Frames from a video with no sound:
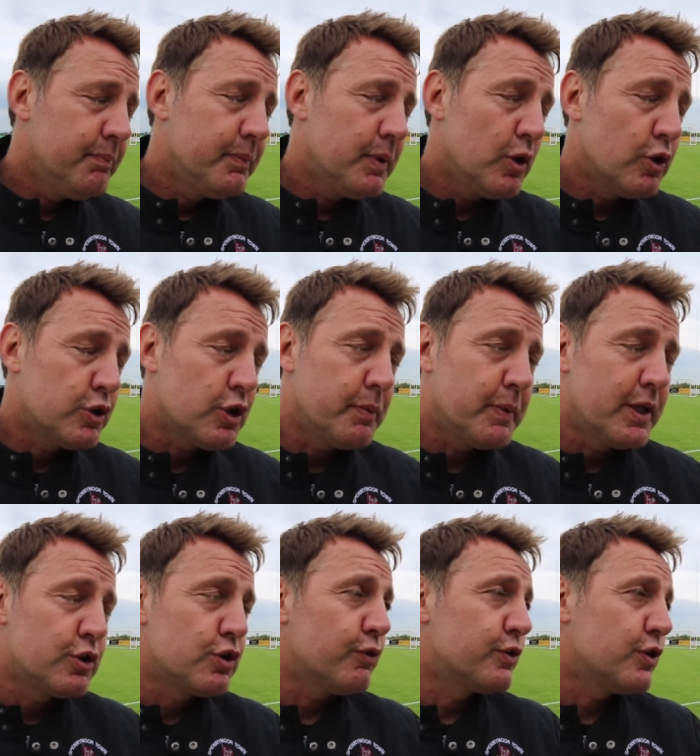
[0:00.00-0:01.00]
You know, it's going to be a
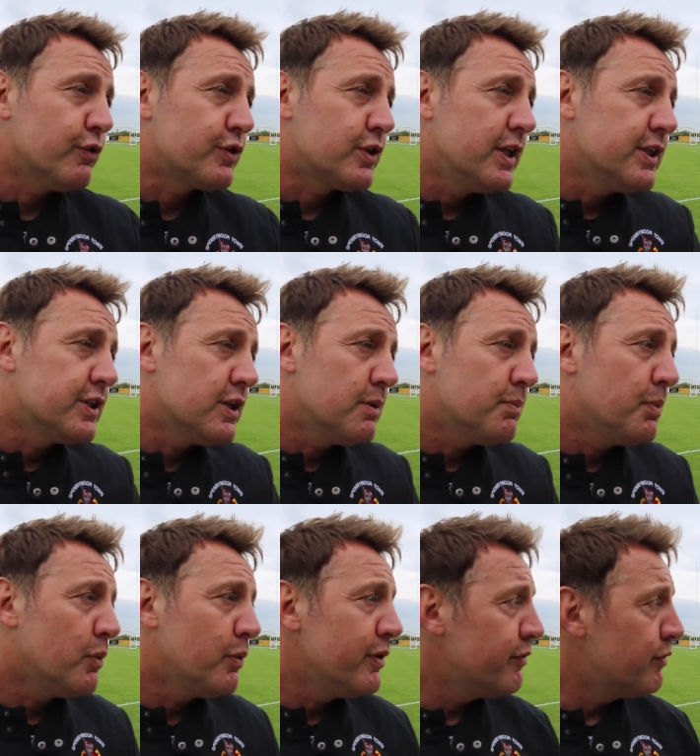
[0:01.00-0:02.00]
tough season,
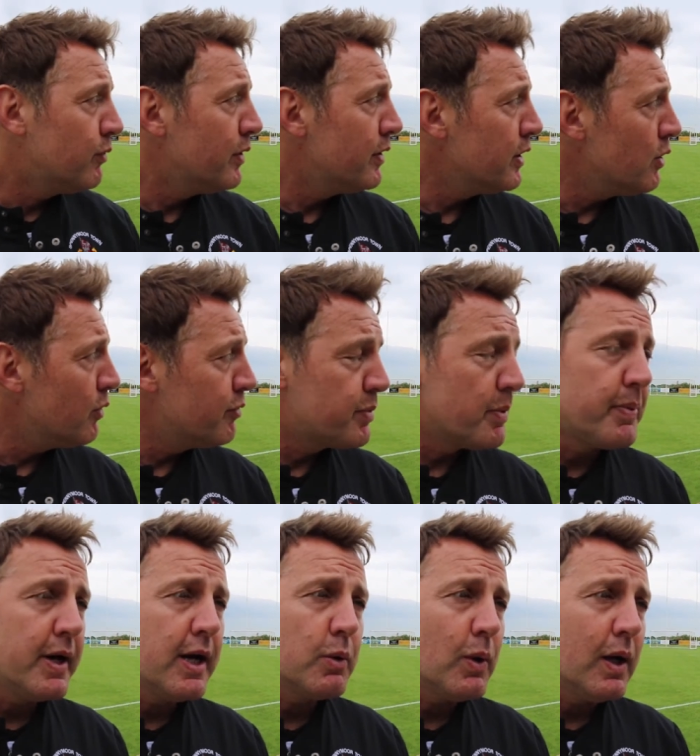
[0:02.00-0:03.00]
but we've
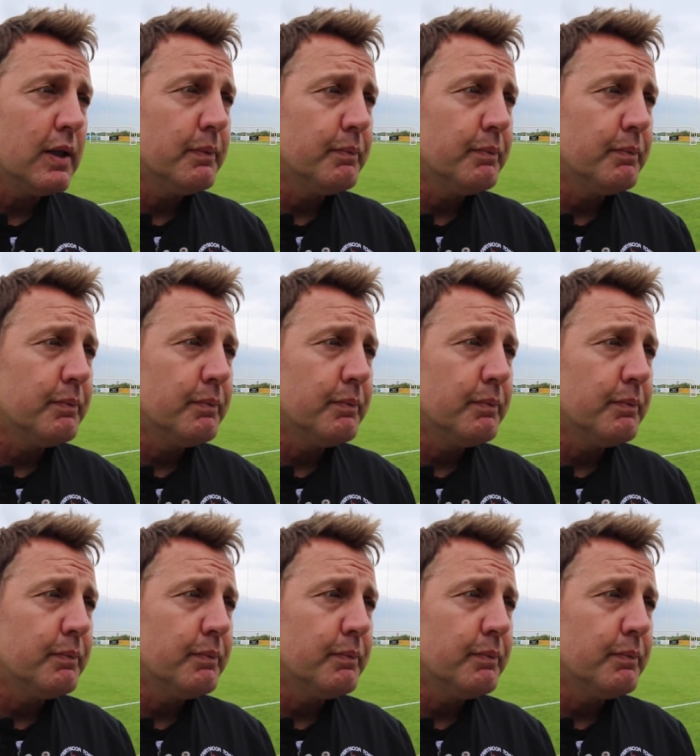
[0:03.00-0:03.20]
prepared well.